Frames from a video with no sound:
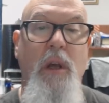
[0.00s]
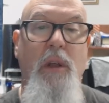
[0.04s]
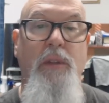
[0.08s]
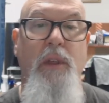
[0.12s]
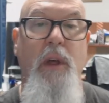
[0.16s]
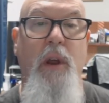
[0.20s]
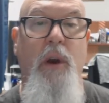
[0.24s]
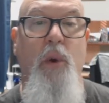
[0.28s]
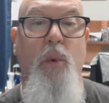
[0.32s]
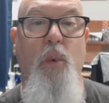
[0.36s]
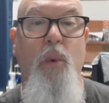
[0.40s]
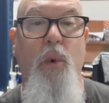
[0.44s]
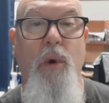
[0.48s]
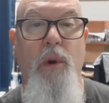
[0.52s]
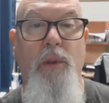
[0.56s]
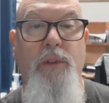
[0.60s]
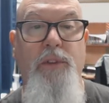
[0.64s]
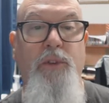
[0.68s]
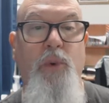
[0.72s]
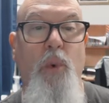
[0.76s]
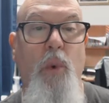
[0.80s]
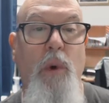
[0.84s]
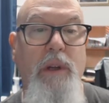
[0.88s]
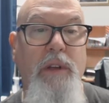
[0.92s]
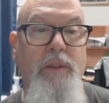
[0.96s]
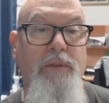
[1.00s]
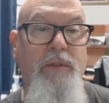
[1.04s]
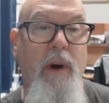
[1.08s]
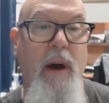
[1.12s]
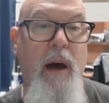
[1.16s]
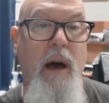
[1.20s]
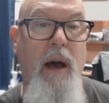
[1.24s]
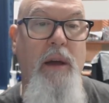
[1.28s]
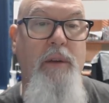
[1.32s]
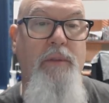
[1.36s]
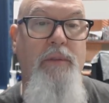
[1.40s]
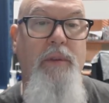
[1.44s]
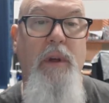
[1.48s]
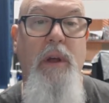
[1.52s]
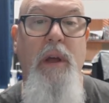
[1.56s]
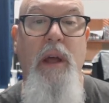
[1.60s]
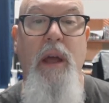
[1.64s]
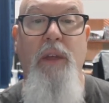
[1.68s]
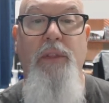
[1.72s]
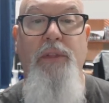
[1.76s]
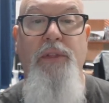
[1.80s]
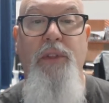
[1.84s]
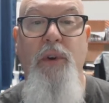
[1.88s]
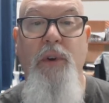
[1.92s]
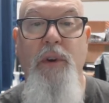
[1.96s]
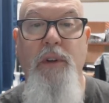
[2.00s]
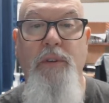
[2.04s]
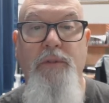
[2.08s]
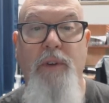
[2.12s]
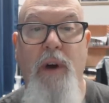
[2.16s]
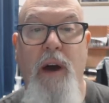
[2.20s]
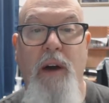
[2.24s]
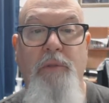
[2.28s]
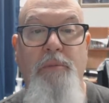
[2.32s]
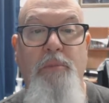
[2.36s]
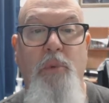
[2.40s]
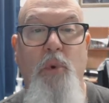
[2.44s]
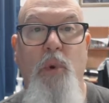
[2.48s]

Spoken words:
that are worth 25 and 35